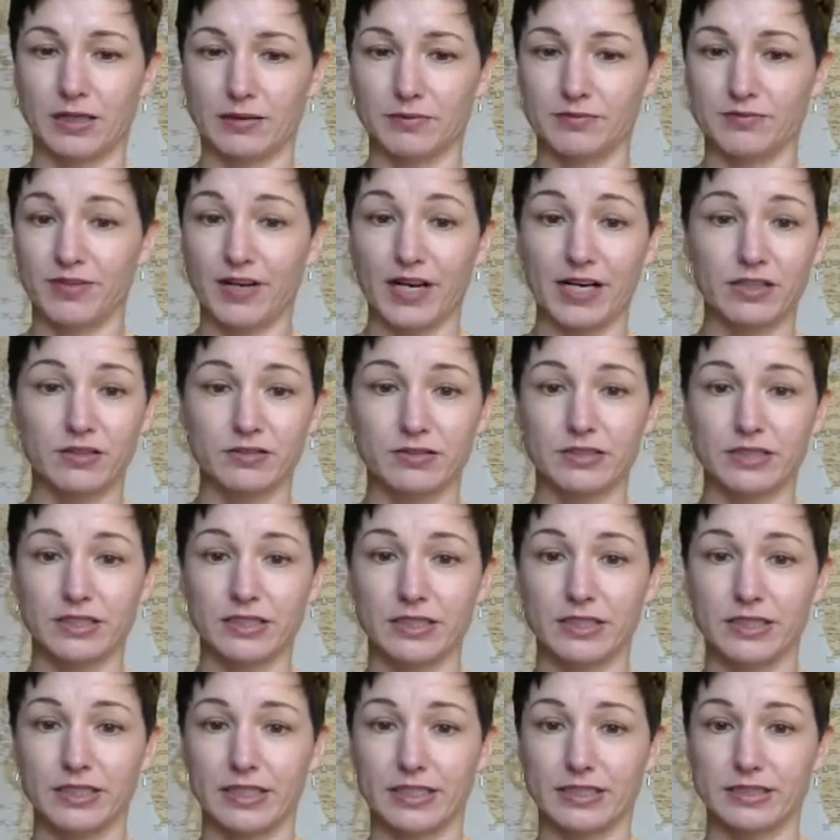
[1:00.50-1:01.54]

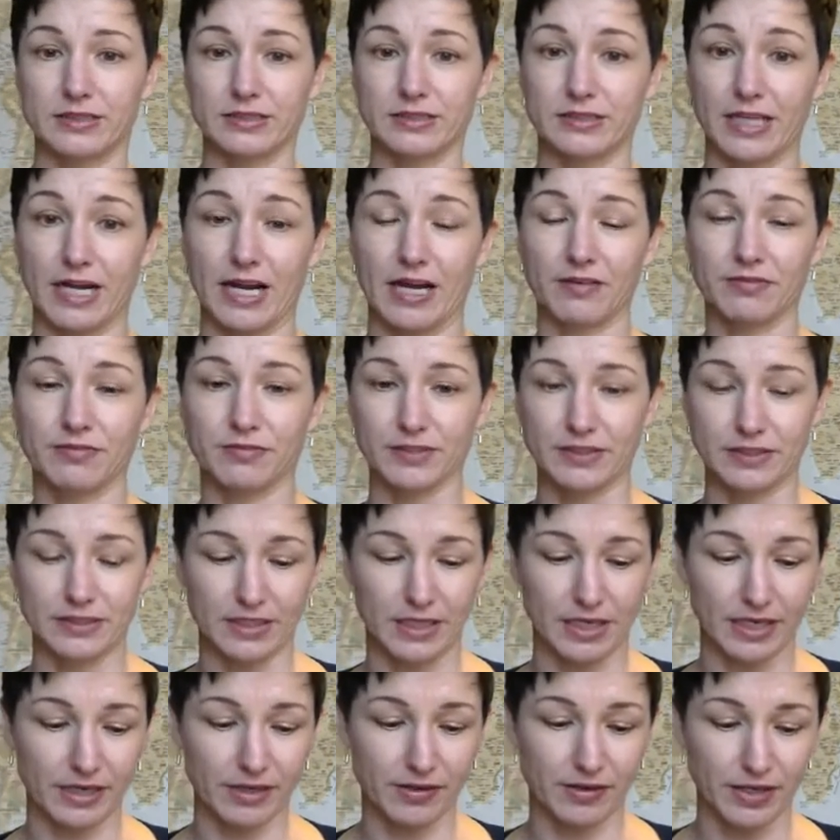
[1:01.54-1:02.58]
faculty and staff in
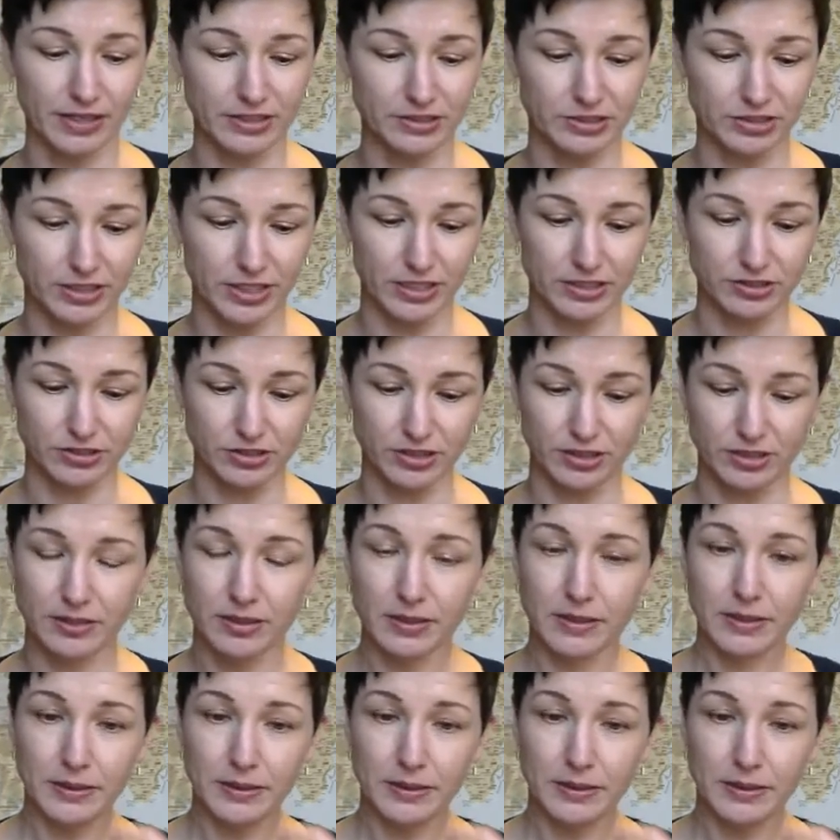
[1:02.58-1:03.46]
higher education